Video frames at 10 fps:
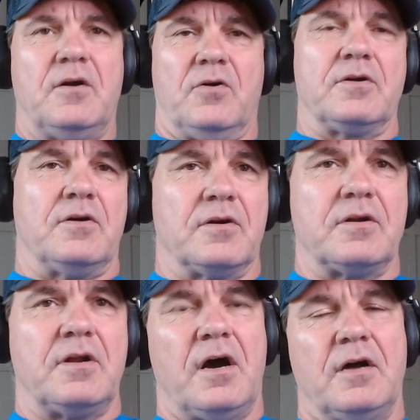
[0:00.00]
or
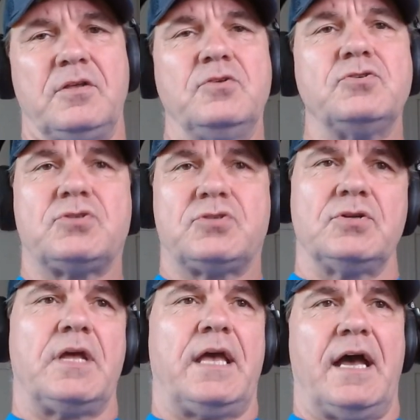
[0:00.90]
not, you
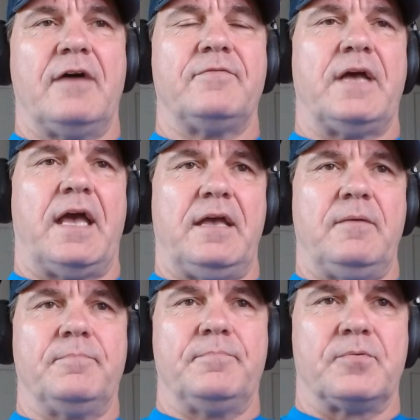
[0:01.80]
should have
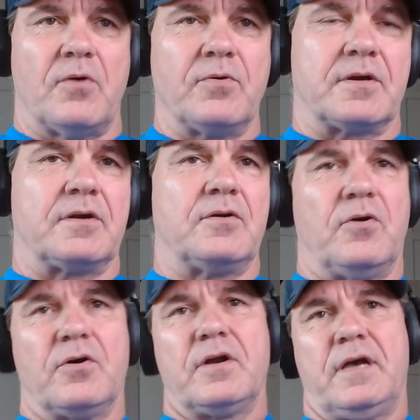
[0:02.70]
a broker
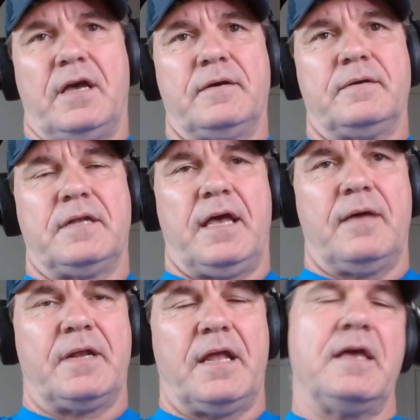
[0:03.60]
or an
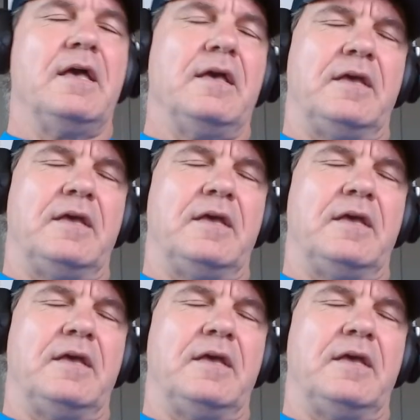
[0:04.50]
M&A.